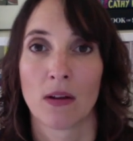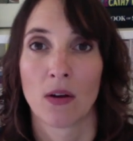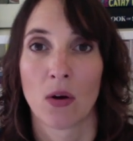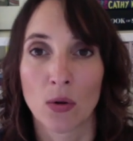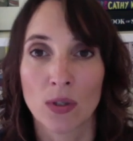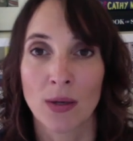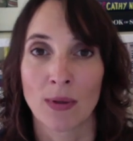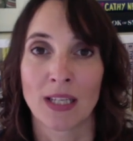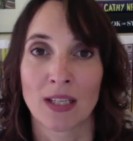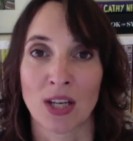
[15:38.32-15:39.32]
Also in
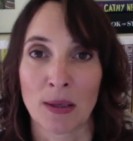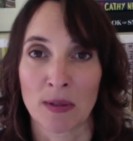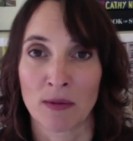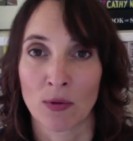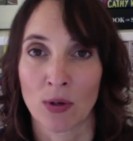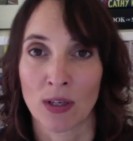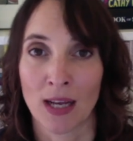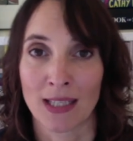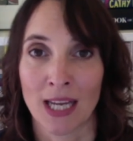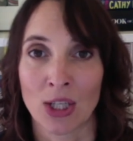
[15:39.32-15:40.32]
these types of
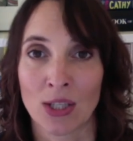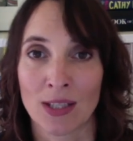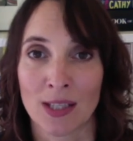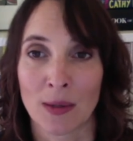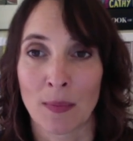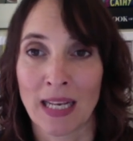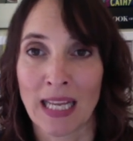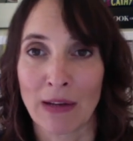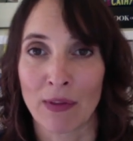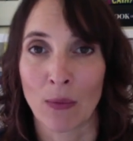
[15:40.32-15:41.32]
organisations is a
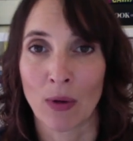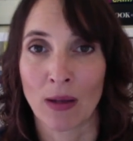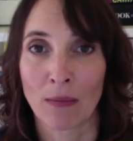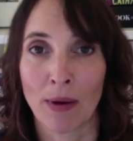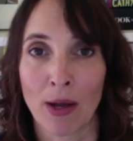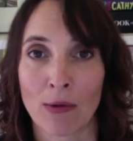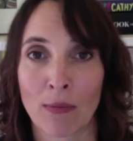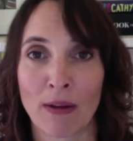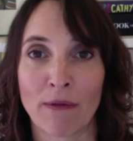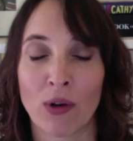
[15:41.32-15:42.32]
belief that we can both
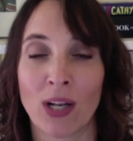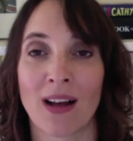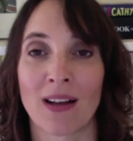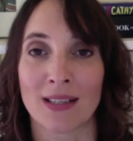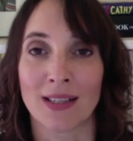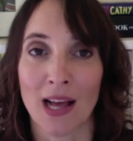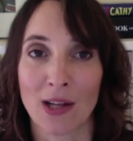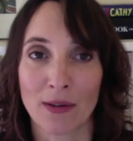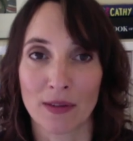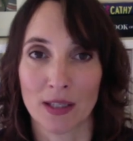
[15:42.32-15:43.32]
be fully
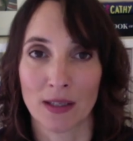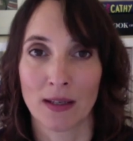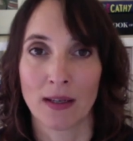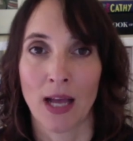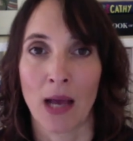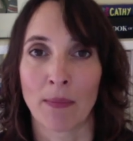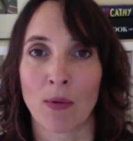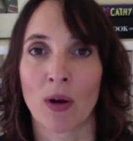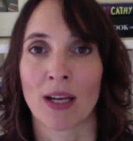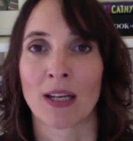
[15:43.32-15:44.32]
ourselves and be
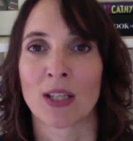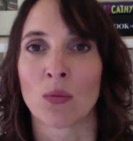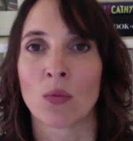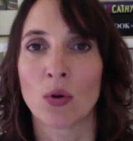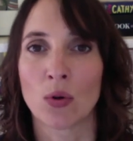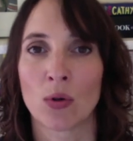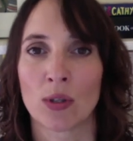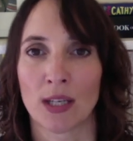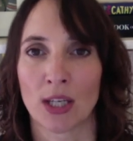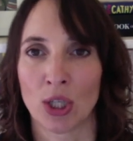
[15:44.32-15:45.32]
working
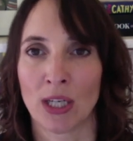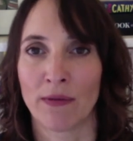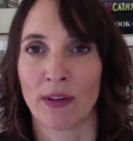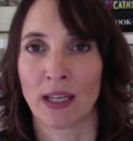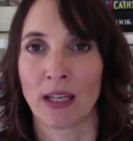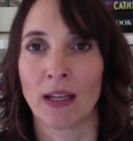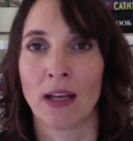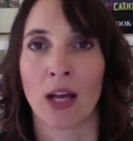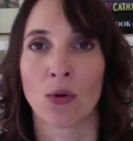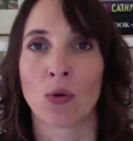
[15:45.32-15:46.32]
towards achieving
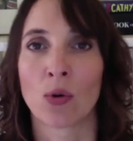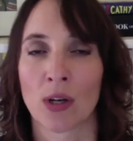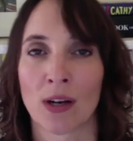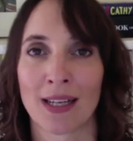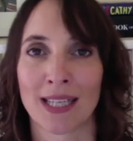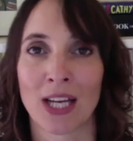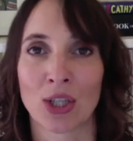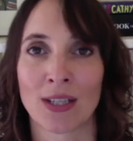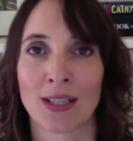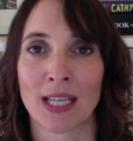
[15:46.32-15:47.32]
an
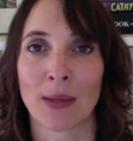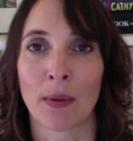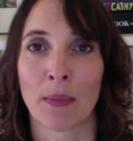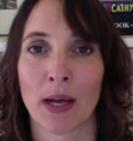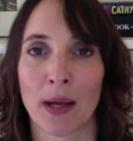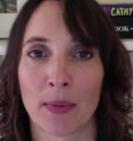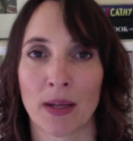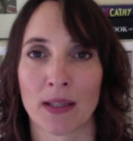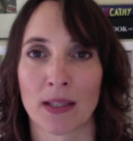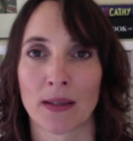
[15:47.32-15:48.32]
organisation's deeper
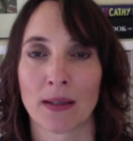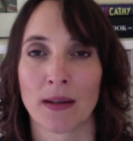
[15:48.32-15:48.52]
purpose,